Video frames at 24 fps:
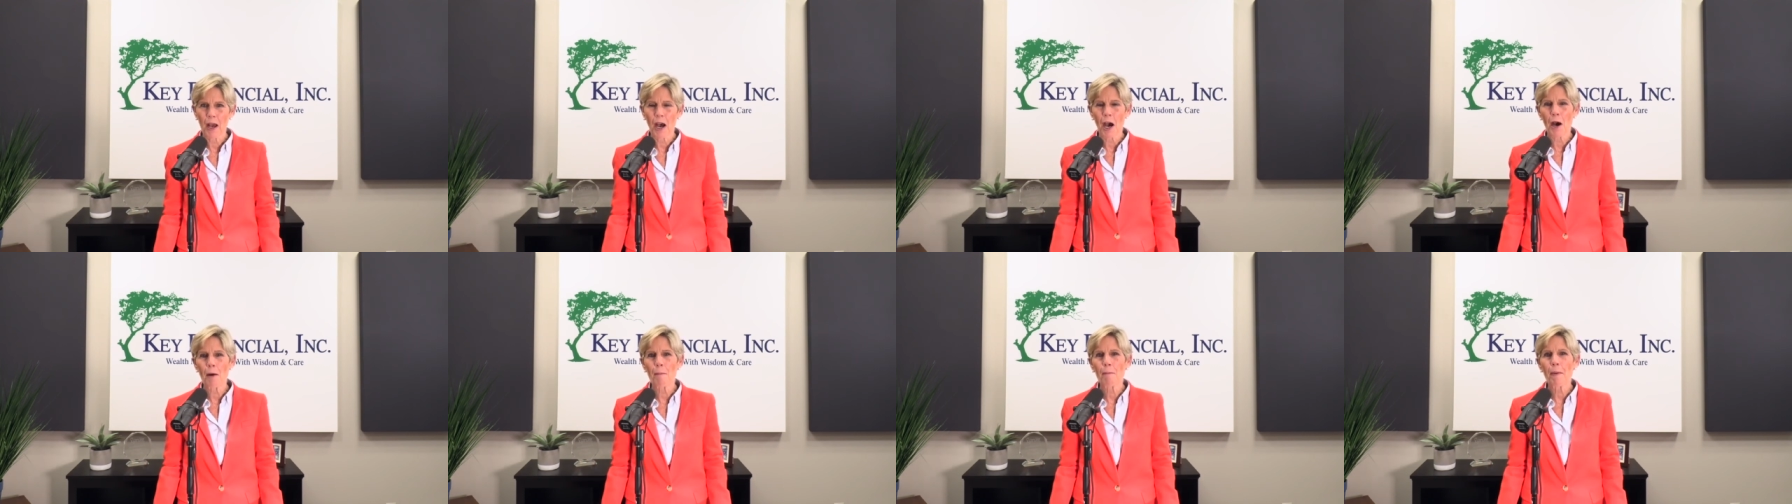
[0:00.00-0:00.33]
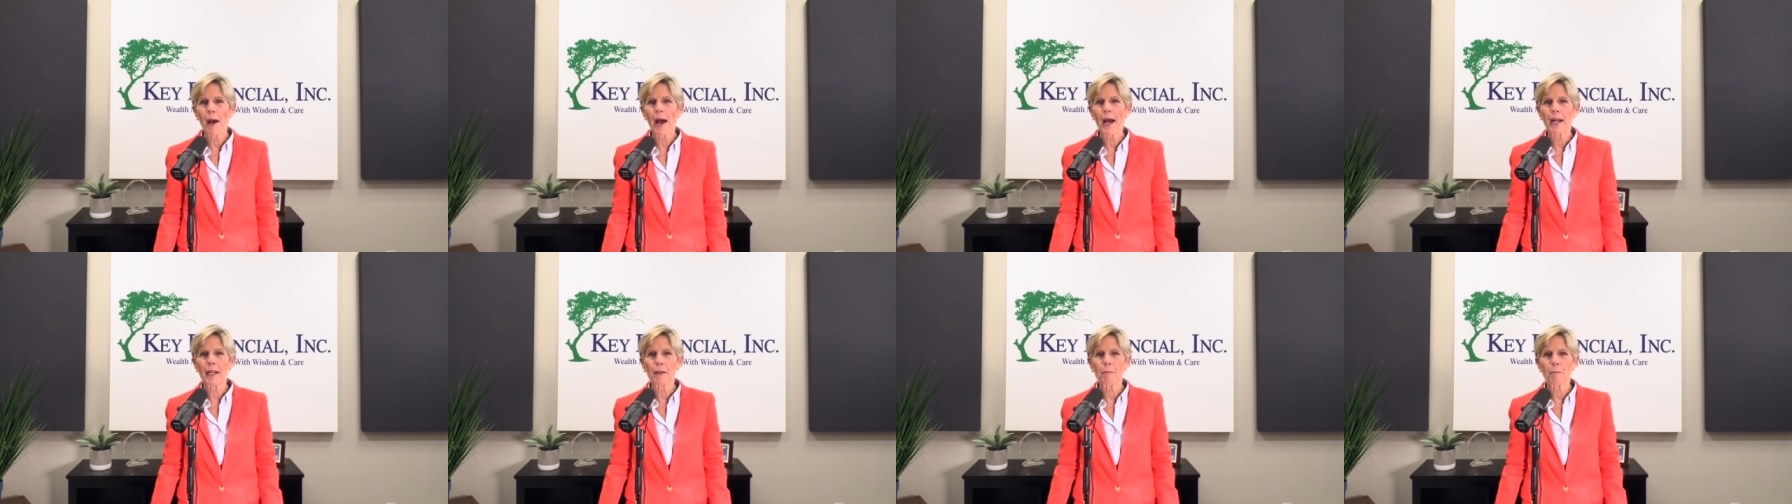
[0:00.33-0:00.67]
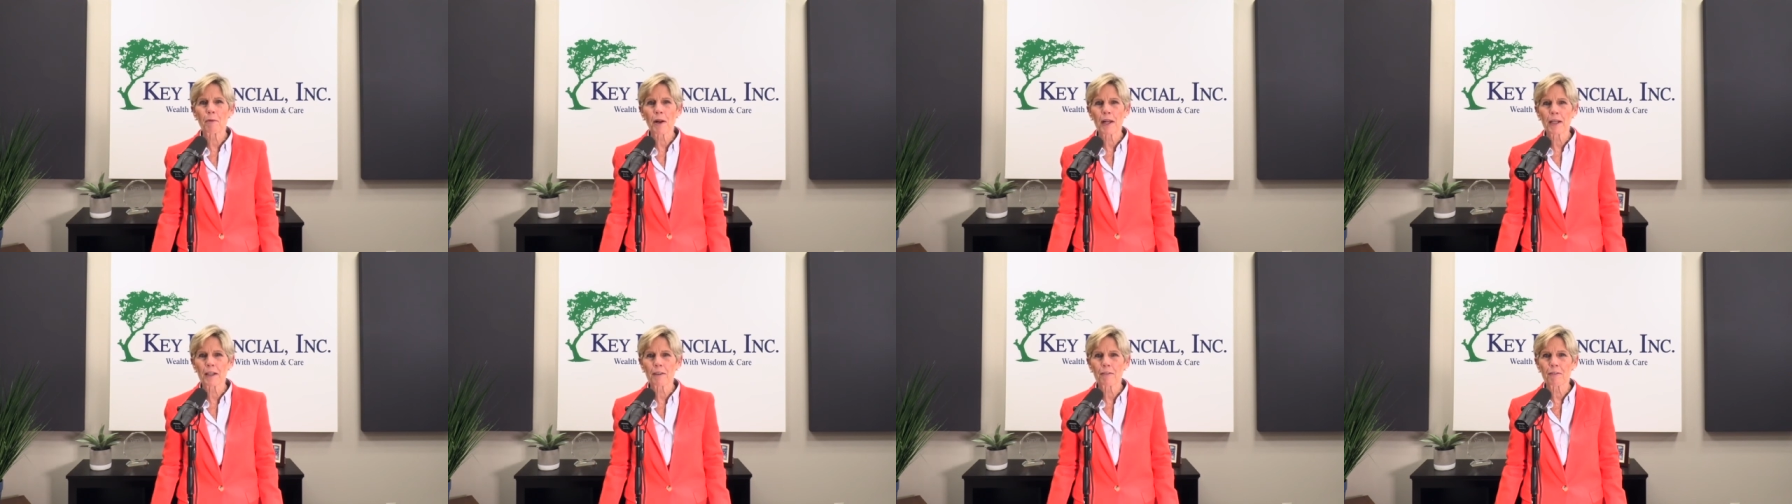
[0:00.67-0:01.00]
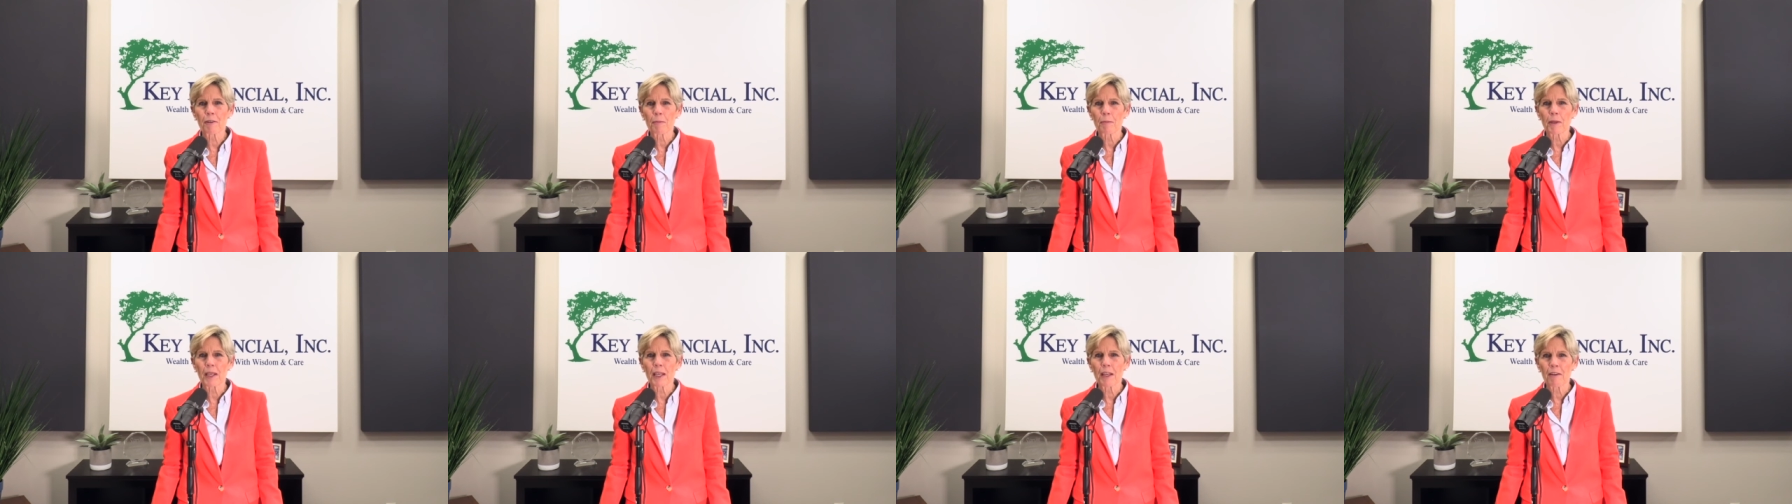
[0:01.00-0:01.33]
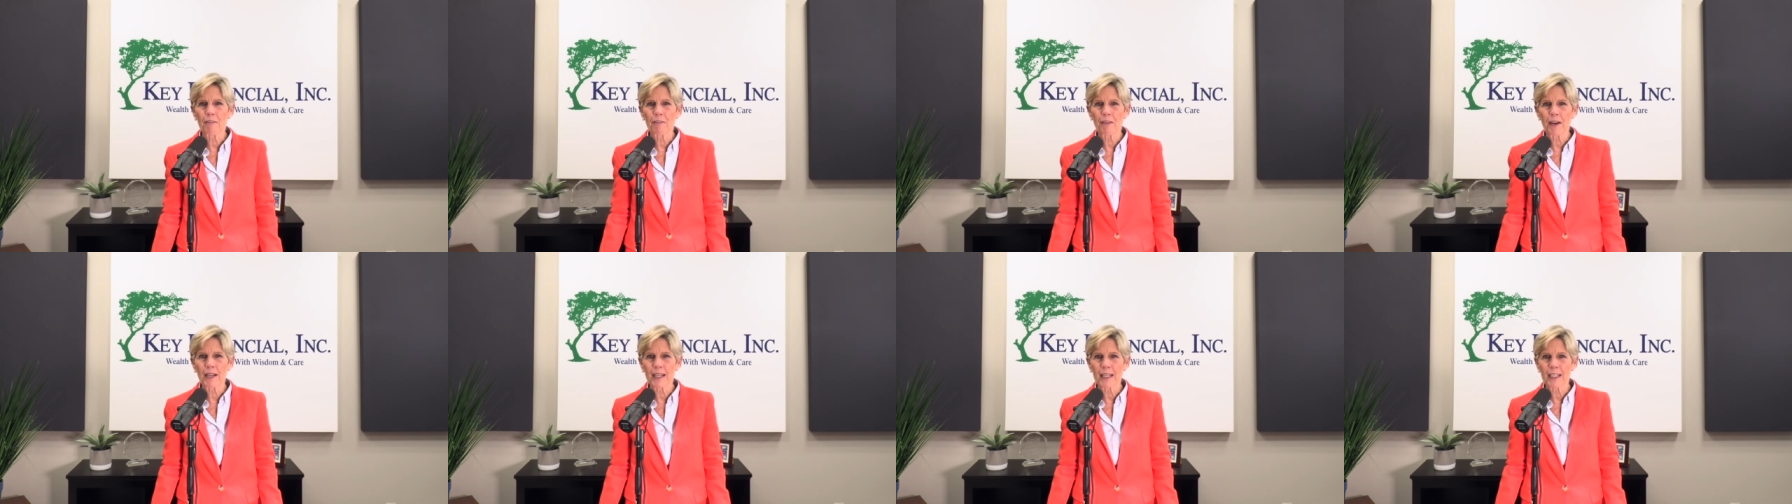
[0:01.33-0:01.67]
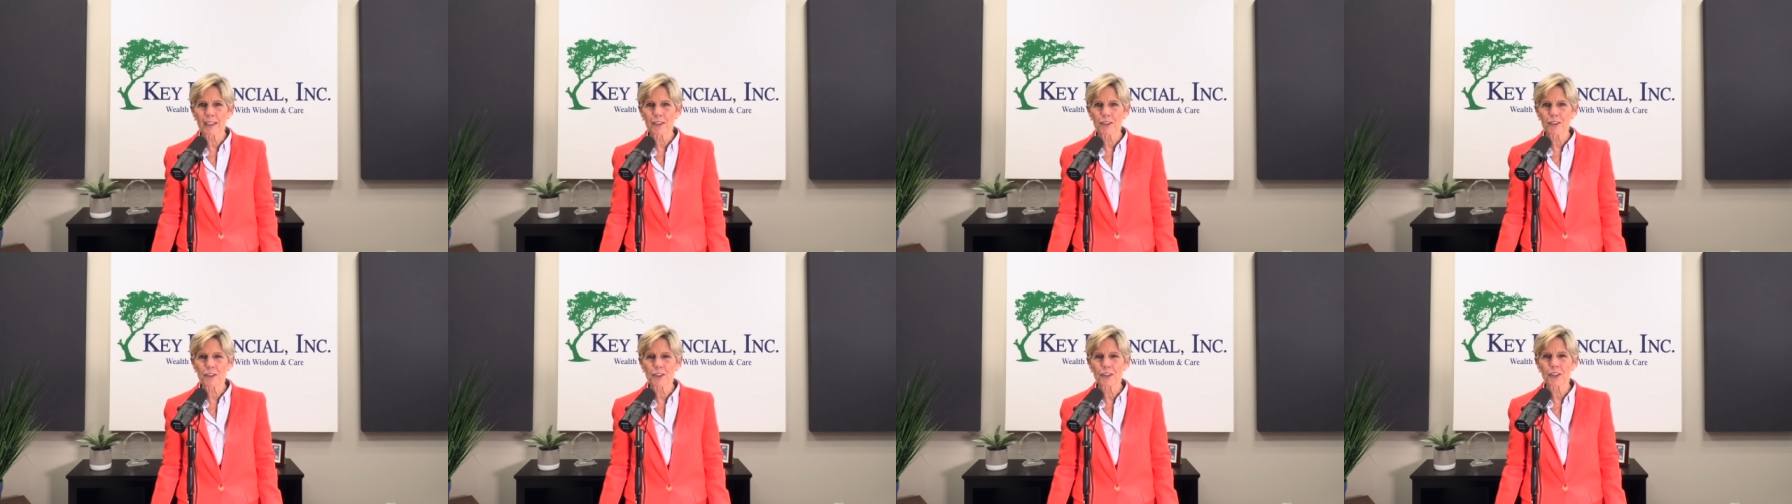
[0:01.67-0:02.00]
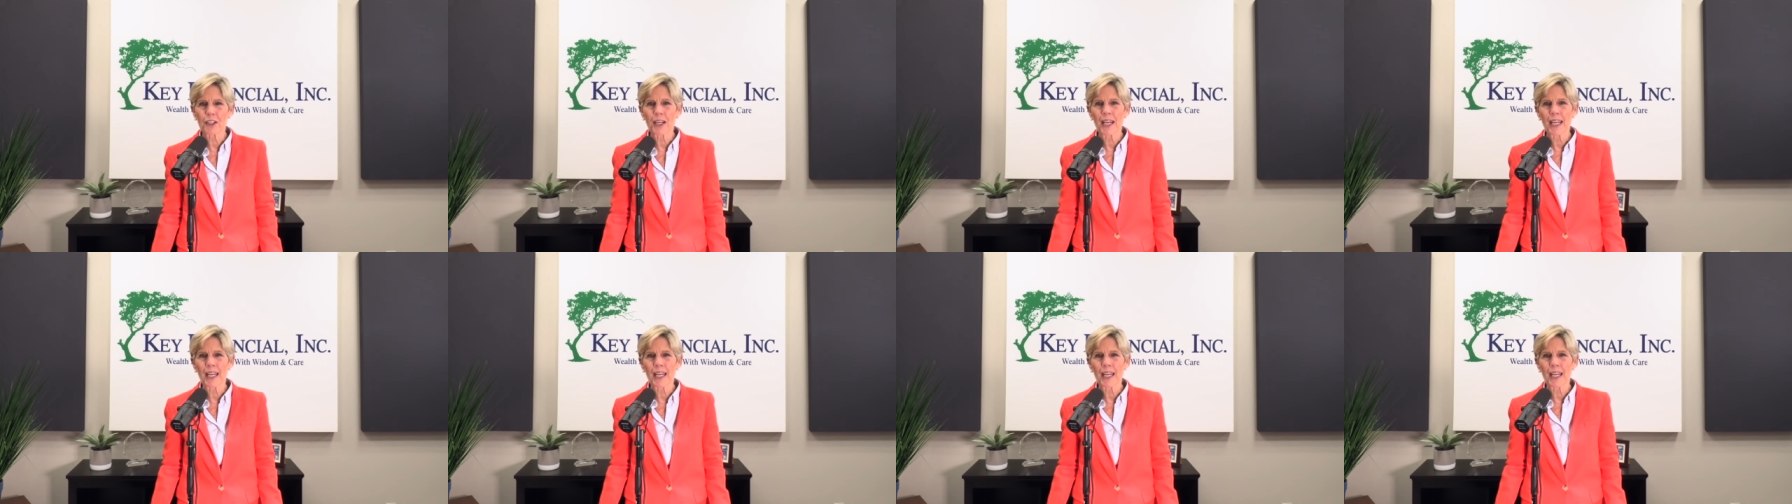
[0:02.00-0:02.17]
I'm Patti Brennan from Key Financial.